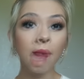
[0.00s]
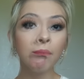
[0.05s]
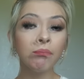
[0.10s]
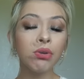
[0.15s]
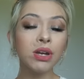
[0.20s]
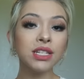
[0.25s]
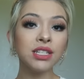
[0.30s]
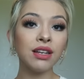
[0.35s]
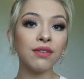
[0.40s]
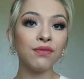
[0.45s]

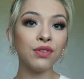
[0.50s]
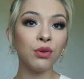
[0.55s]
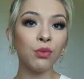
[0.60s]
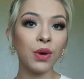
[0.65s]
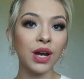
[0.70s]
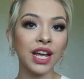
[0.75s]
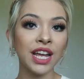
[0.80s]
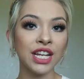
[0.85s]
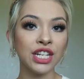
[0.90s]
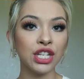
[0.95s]
but if you
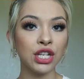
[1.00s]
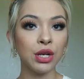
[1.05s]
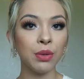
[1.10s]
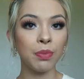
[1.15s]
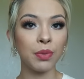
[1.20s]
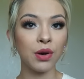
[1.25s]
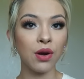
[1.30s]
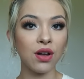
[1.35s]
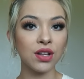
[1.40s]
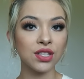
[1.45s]
want a
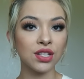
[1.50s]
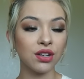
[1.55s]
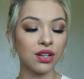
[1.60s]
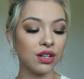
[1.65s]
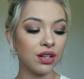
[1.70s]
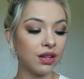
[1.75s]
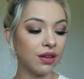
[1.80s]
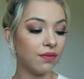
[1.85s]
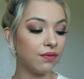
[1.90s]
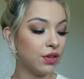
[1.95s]
cheaper
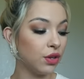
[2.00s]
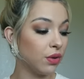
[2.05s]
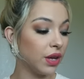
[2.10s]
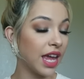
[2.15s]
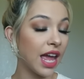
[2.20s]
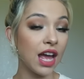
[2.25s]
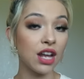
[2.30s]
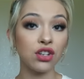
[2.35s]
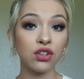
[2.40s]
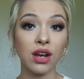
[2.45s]
alternative you
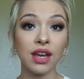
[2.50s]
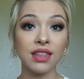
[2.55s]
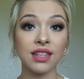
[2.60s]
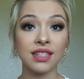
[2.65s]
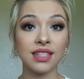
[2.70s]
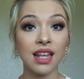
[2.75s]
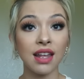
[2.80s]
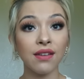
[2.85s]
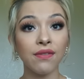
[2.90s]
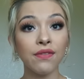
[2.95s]
can try
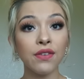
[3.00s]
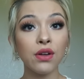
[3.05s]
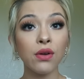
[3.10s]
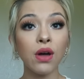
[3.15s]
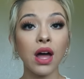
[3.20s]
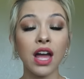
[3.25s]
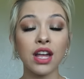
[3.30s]
the Cetaphil